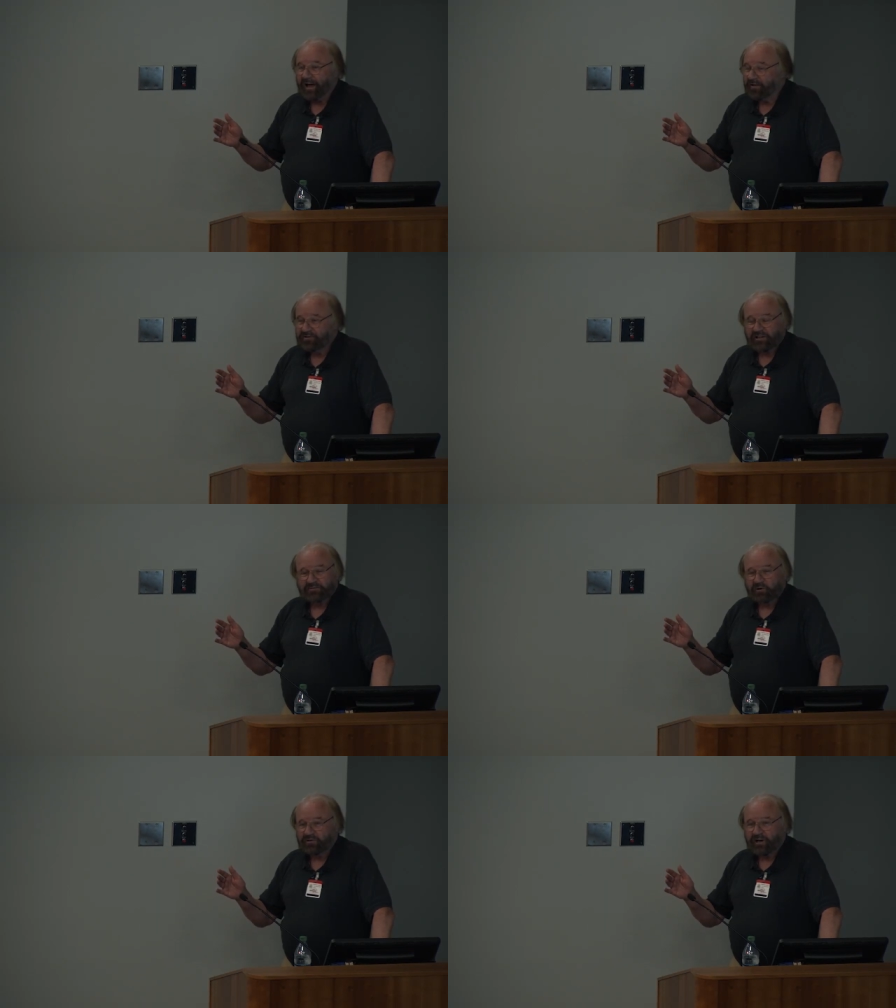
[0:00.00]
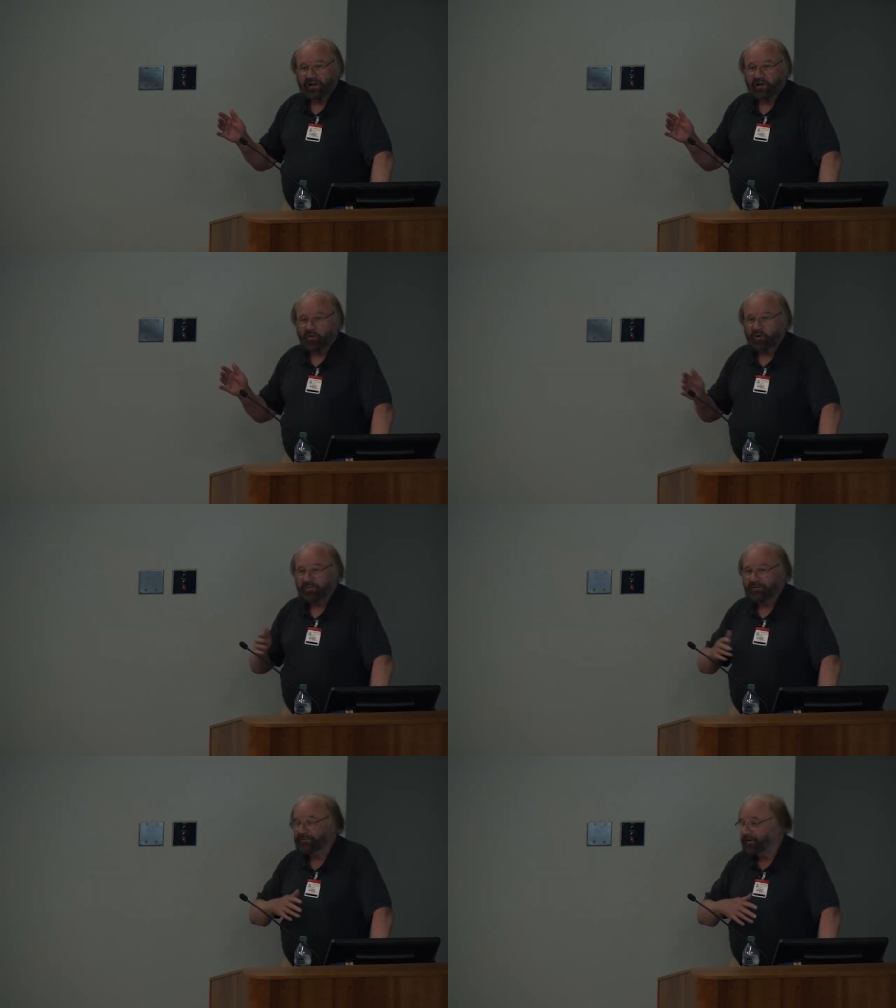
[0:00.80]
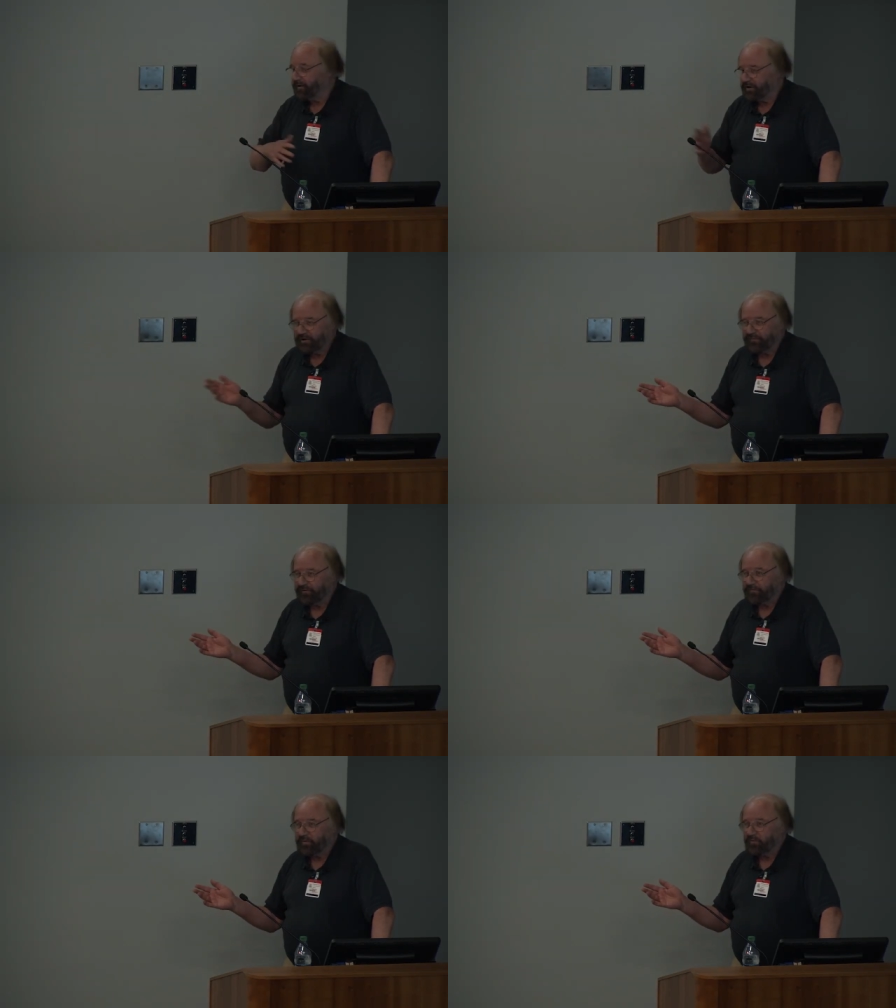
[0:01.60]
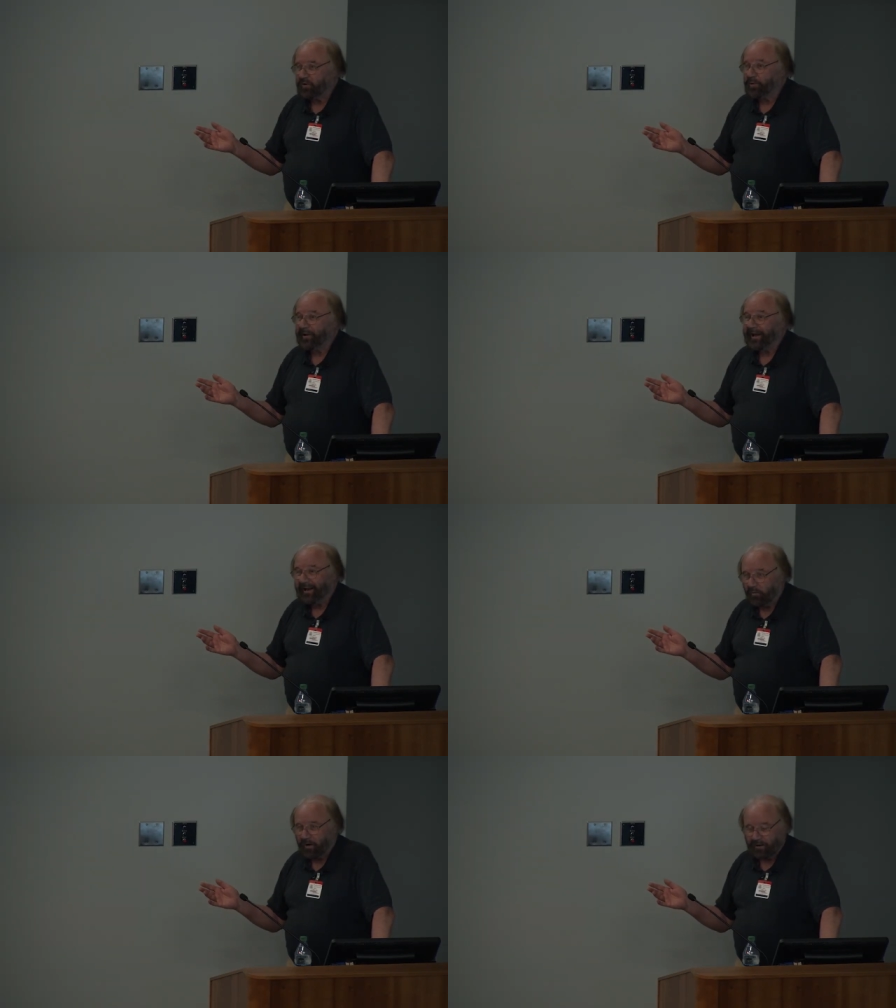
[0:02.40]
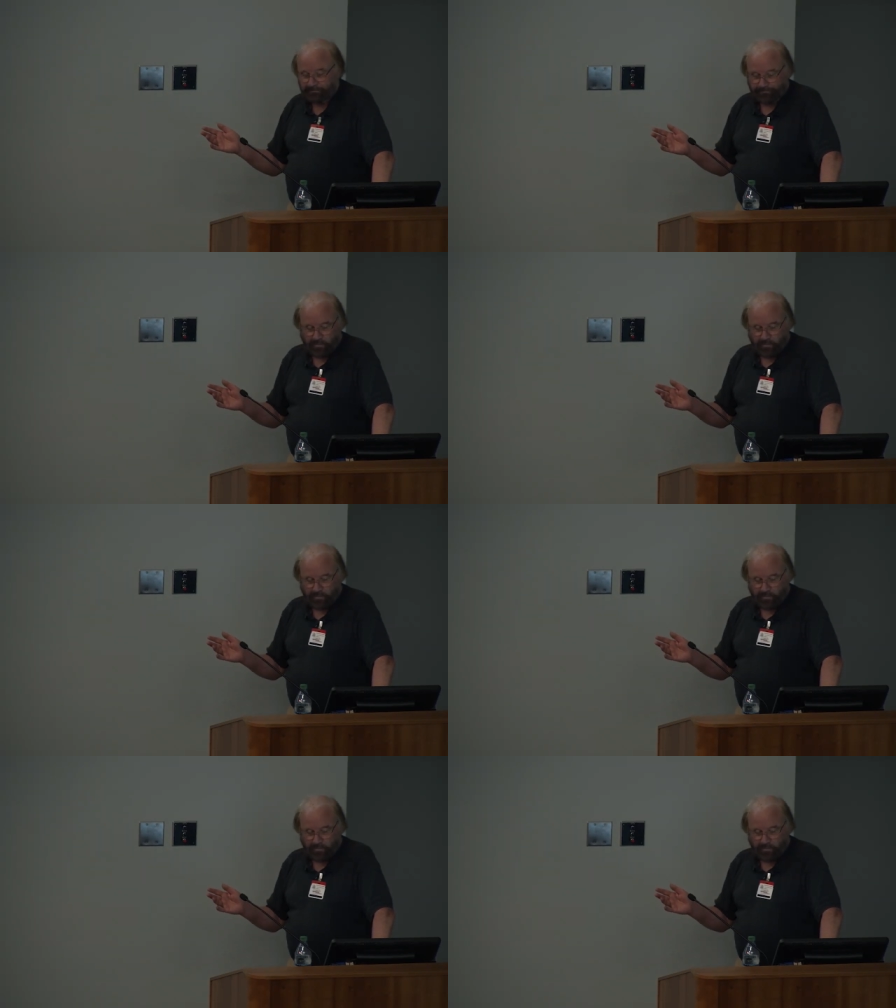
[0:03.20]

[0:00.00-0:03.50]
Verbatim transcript: and the textbook dialogue would be very different from the real thing anyway.